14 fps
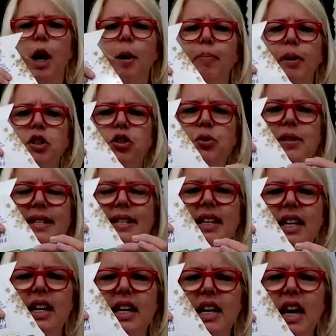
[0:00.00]
But you
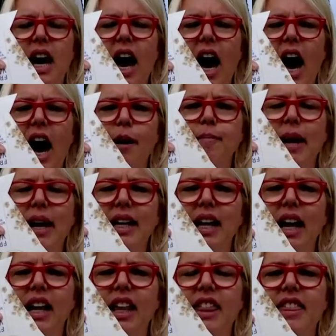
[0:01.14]
see, I made
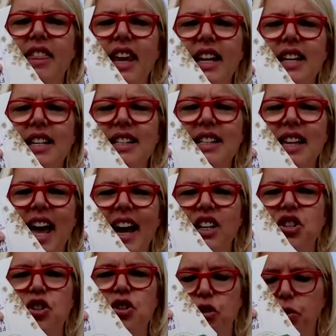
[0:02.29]
like things
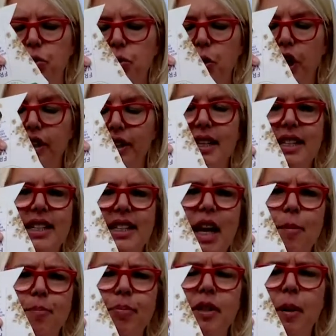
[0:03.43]
next to the
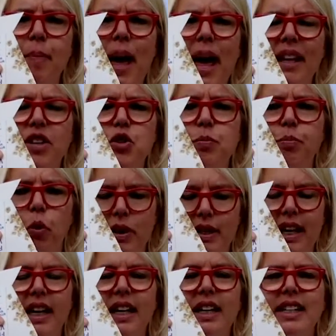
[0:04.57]
tip, the balance point,
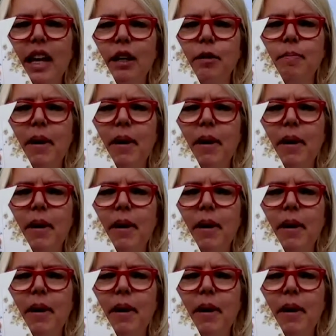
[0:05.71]
that